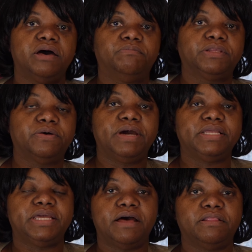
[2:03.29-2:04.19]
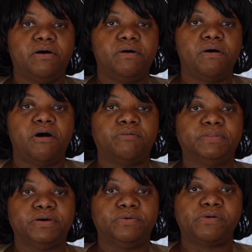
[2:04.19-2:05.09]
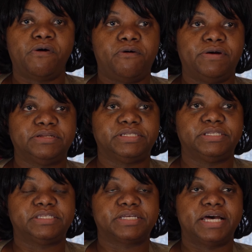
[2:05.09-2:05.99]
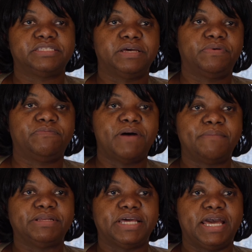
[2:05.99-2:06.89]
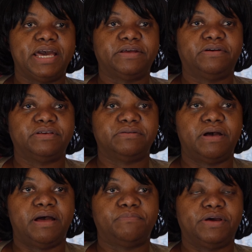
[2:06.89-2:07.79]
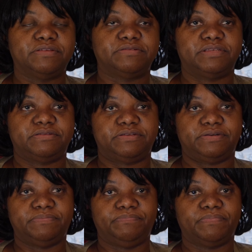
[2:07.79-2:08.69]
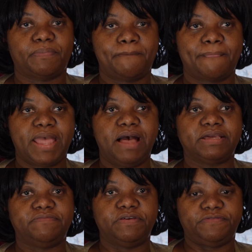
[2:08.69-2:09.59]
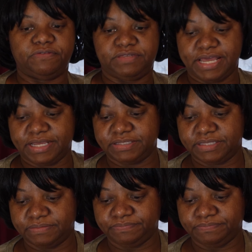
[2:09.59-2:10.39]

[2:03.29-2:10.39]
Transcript: blue and yellow, or blue and orange. Discuss it with mom and dad or your brother and sister. I'll give you a few seconds.